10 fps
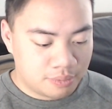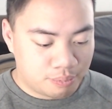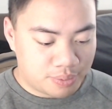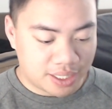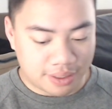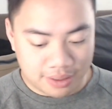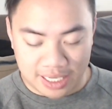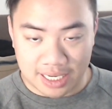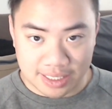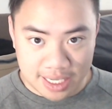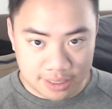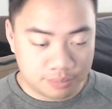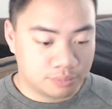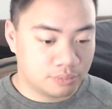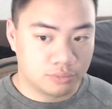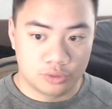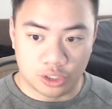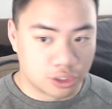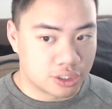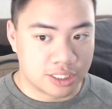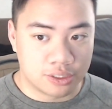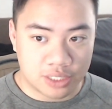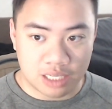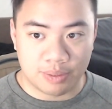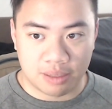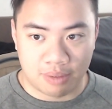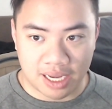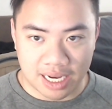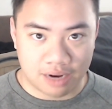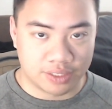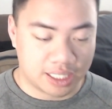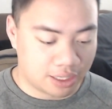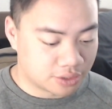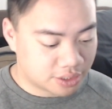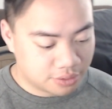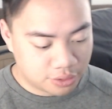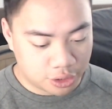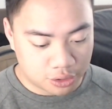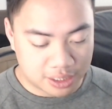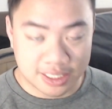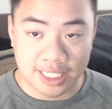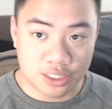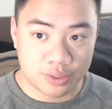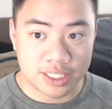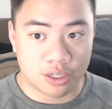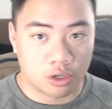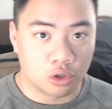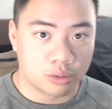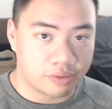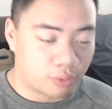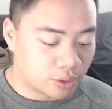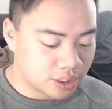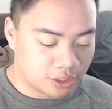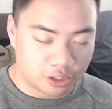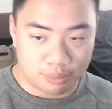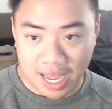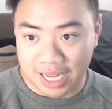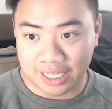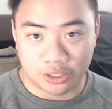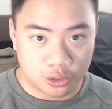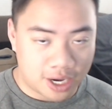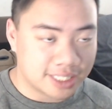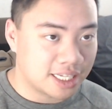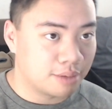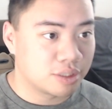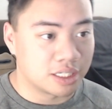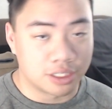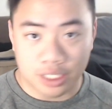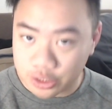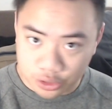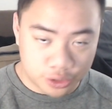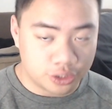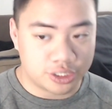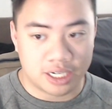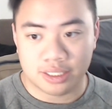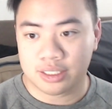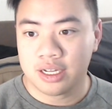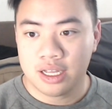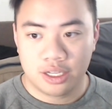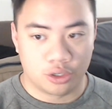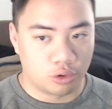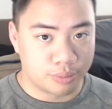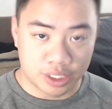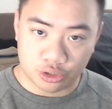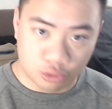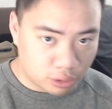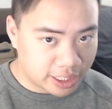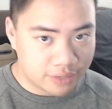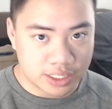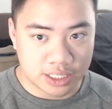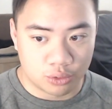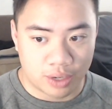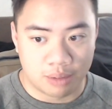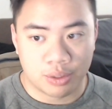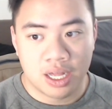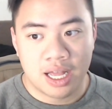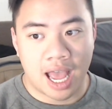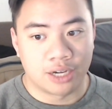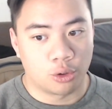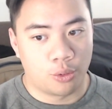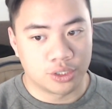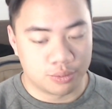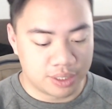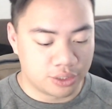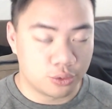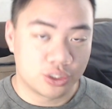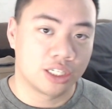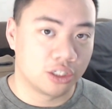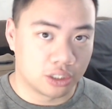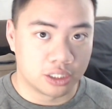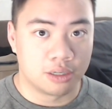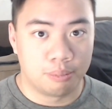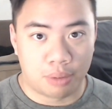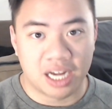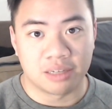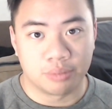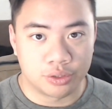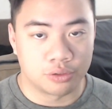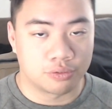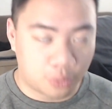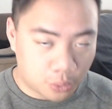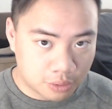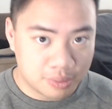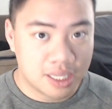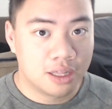But like I said, you're still keeping in mind everything else. Your accessories are going to be focused on your back and your triceps in addition to your chest. You're going to be controlling every single rep, and you're going to be using good bodybuilder form